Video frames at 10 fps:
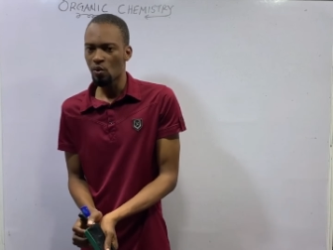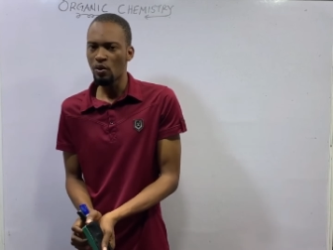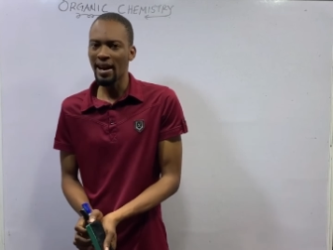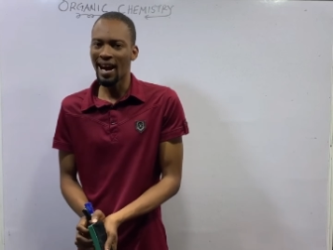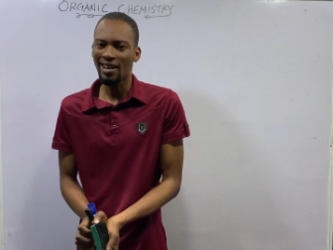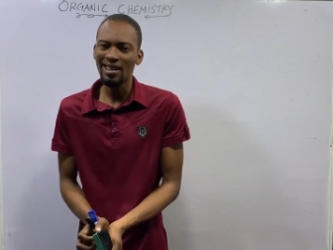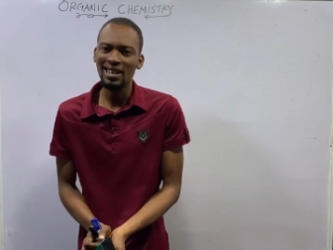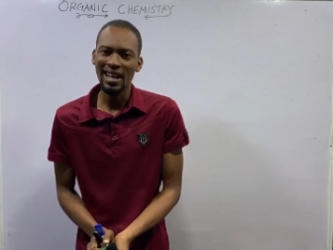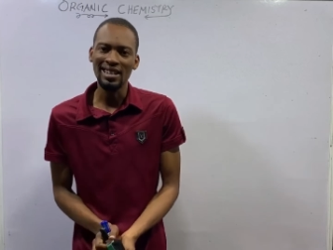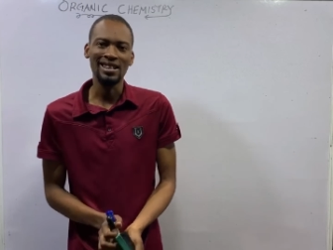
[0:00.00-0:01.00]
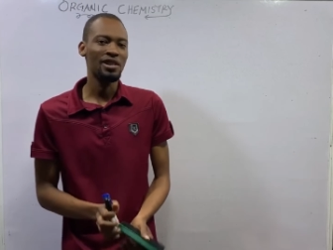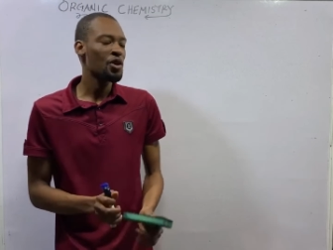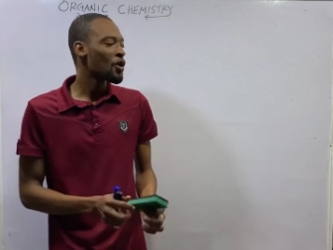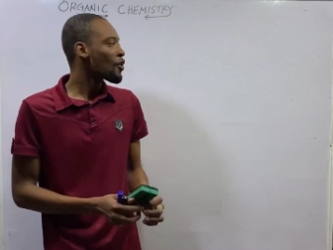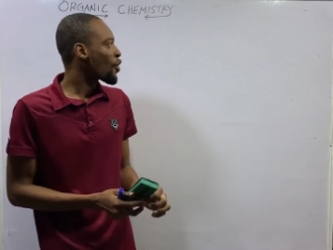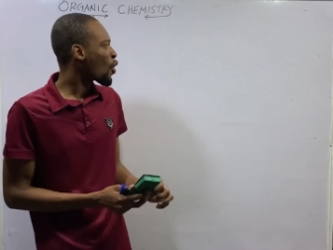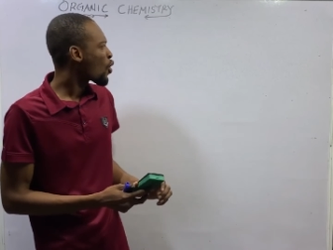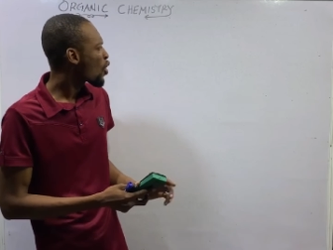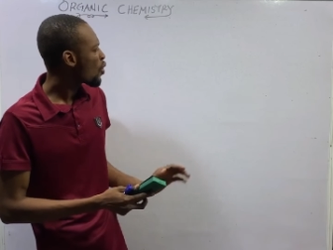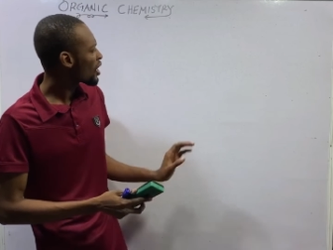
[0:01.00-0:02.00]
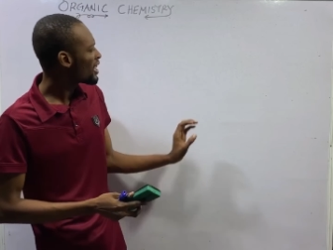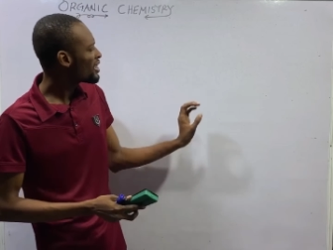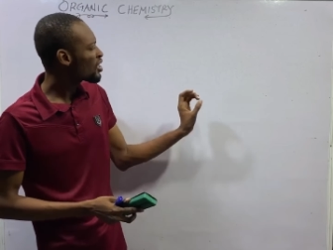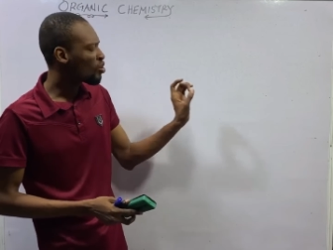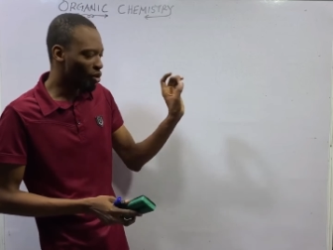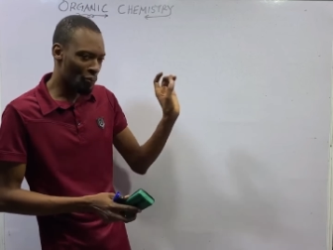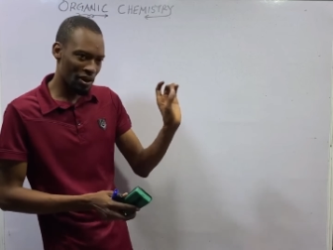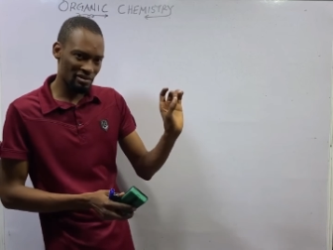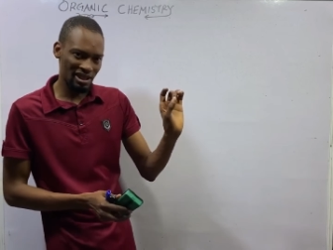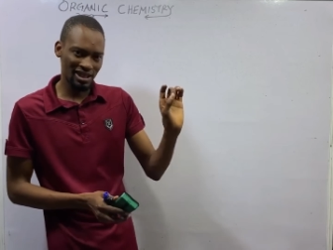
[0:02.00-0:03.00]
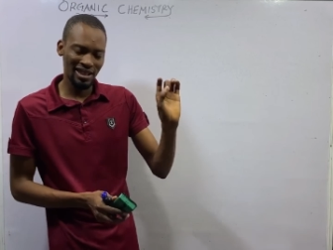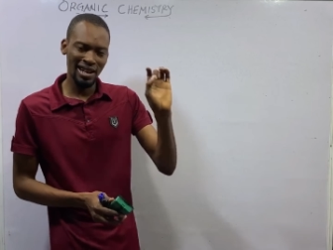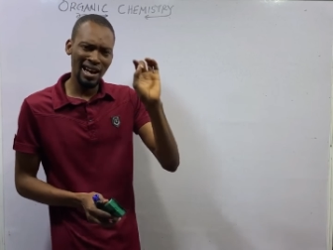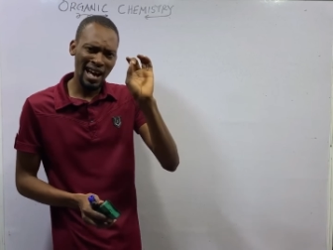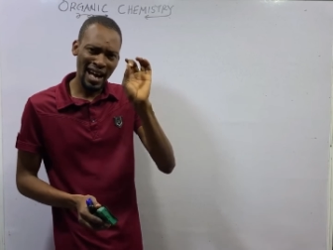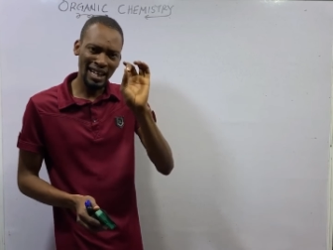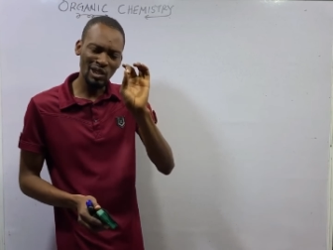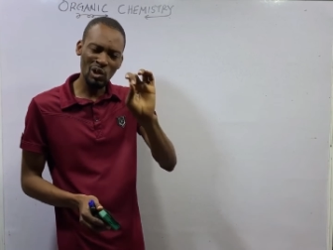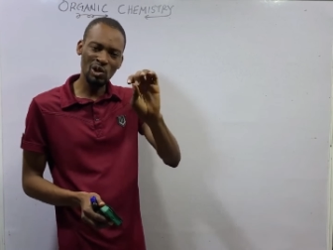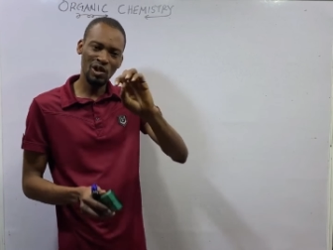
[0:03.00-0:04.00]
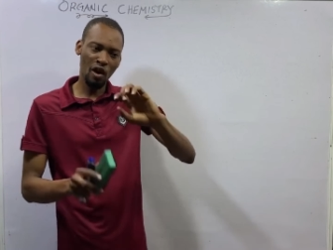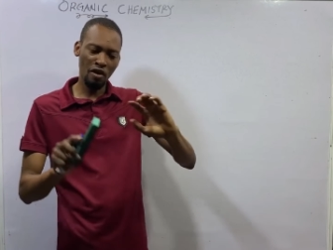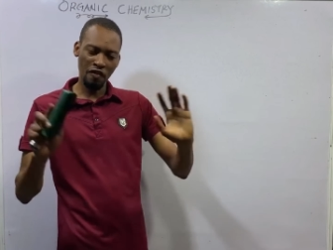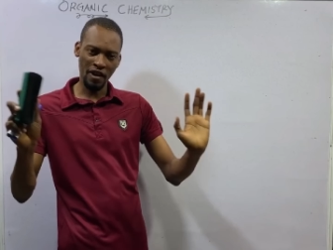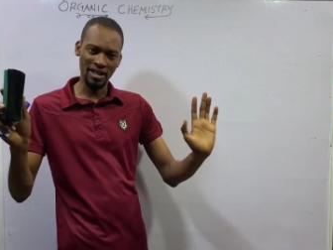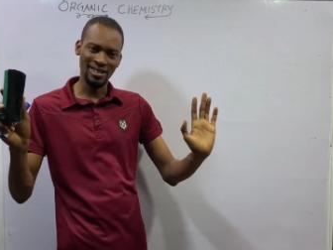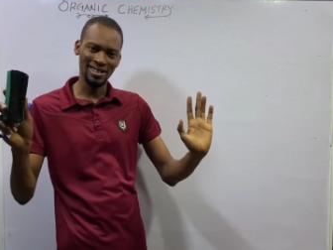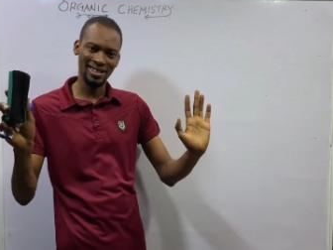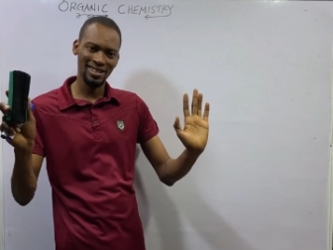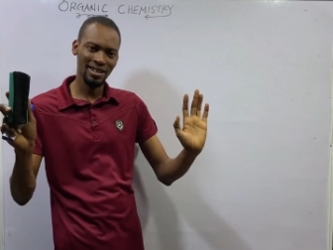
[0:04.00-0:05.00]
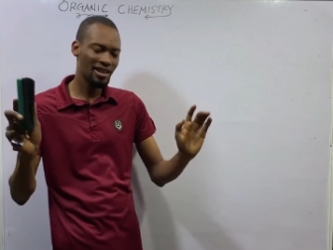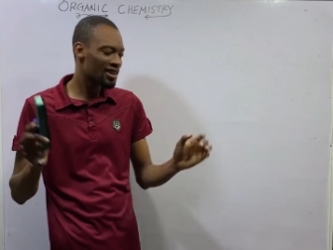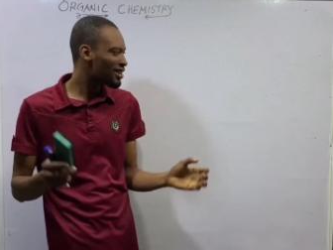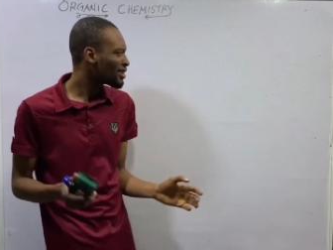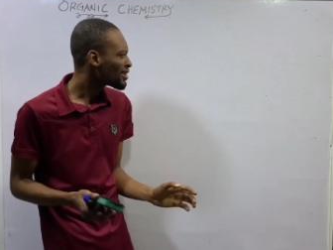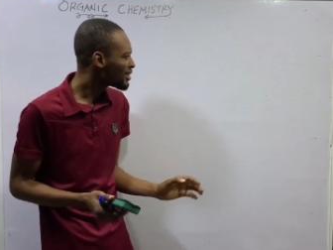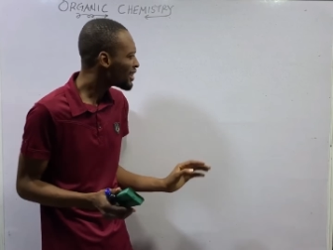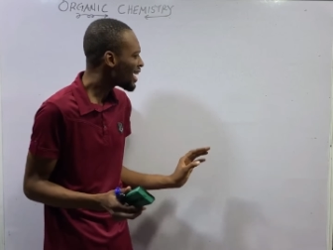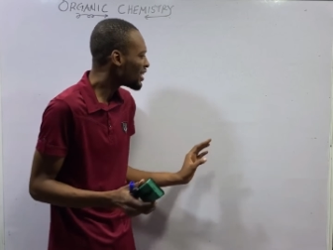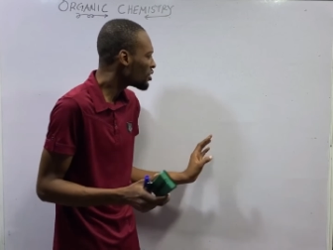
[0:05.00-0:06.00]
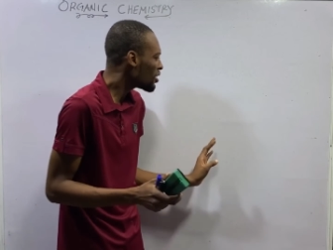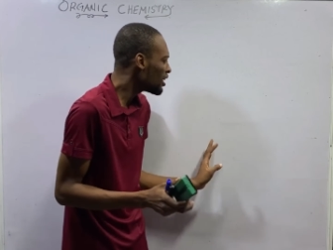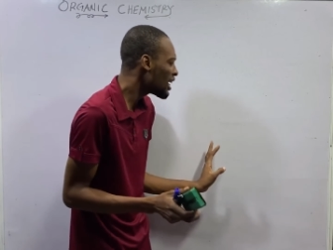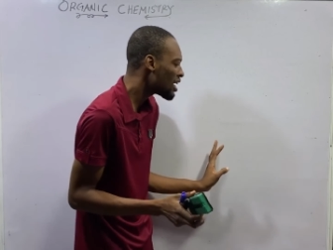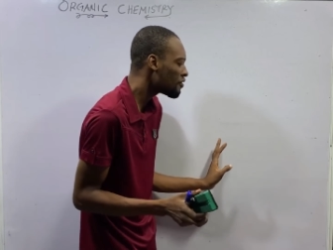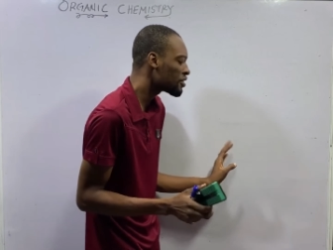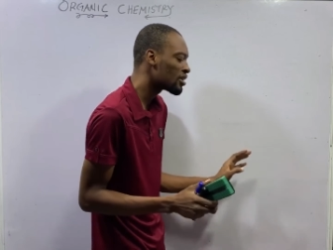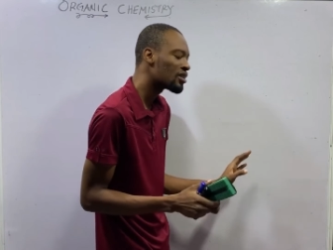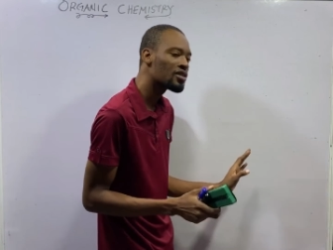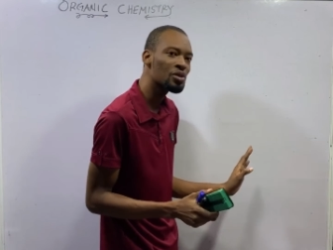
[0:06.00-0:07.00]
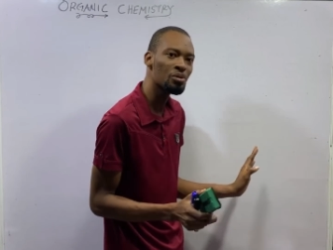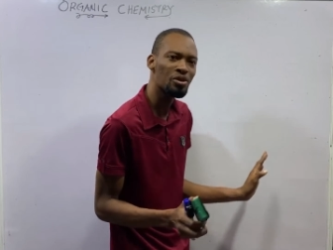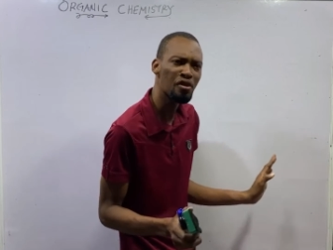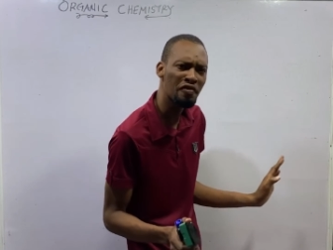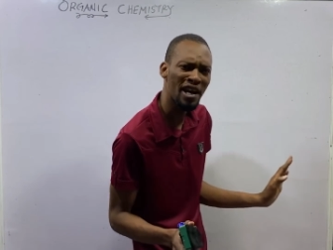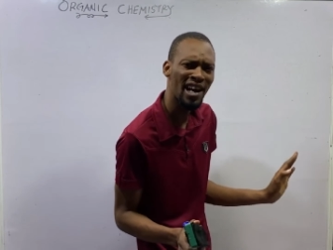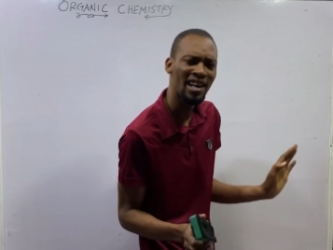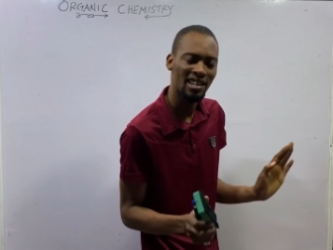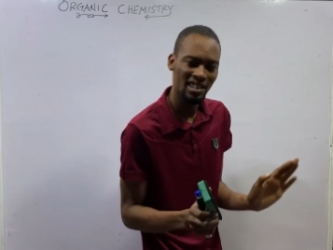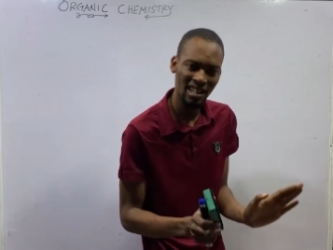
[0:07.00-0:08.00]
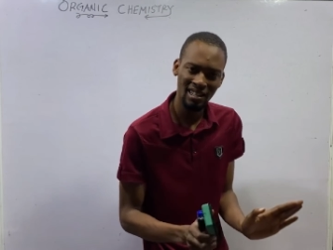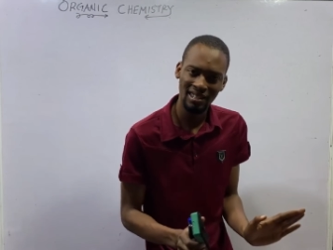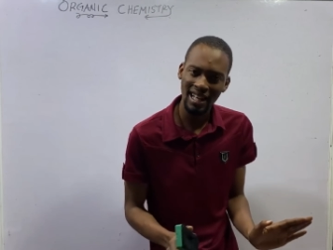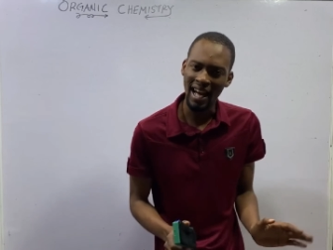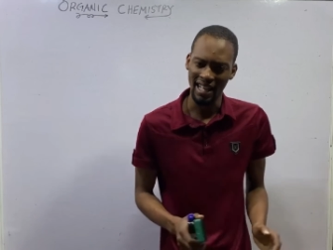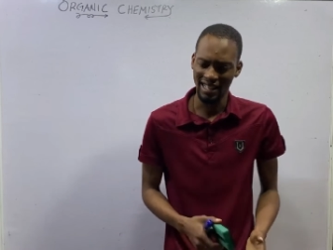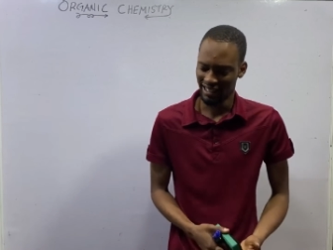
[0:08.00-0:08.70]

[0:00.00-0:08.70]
we agreed that organic compounds are not orphans. They are not left to suffer and die.